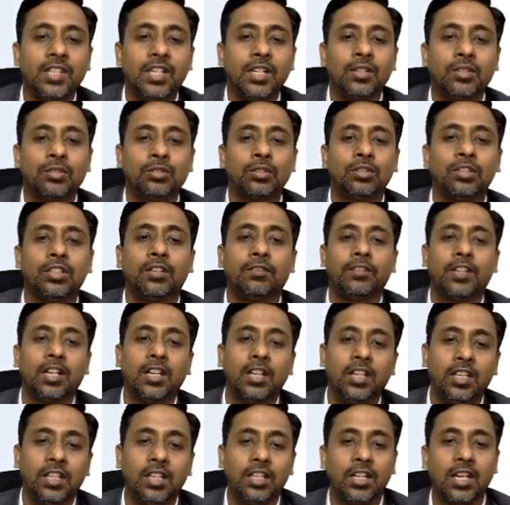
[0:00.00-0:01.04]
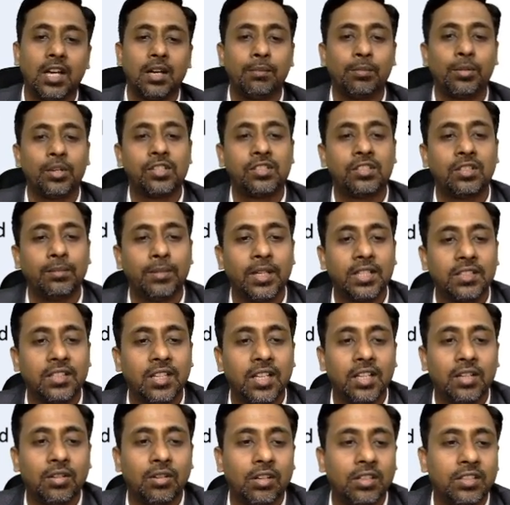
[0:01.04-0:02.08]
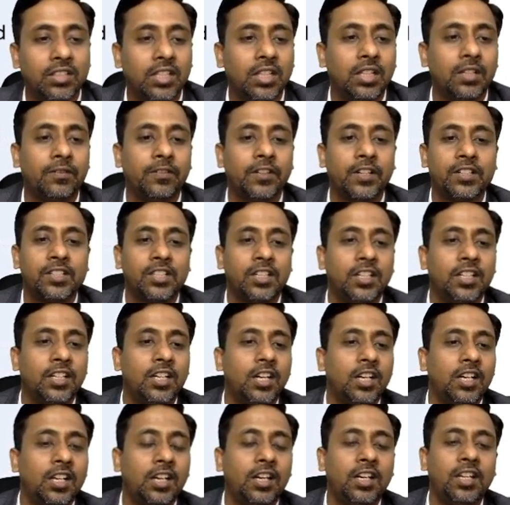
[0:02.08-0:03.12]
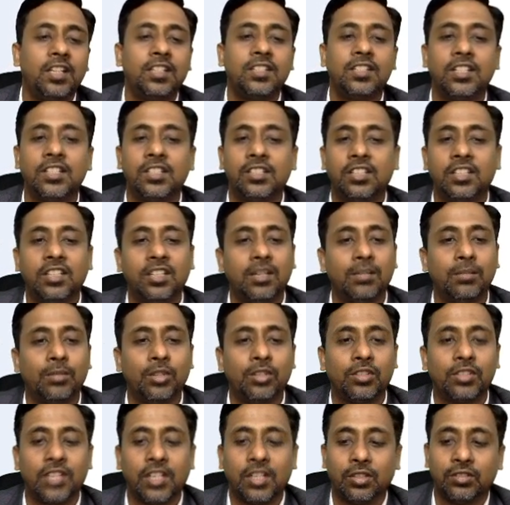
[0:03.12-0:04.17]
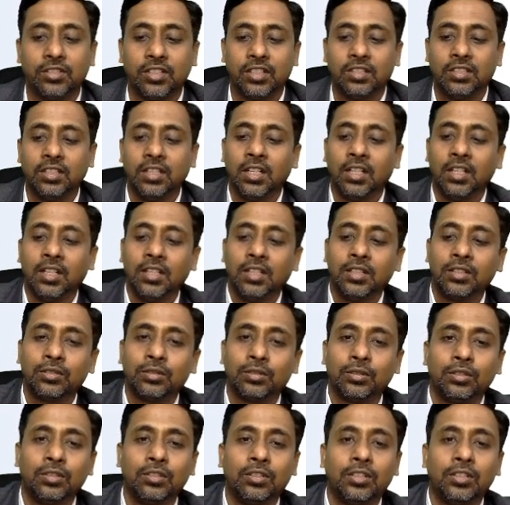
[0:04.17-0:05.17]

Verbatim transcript: so the only gram-positive bacilli causing infection in elderly is Listeria monocytogen. So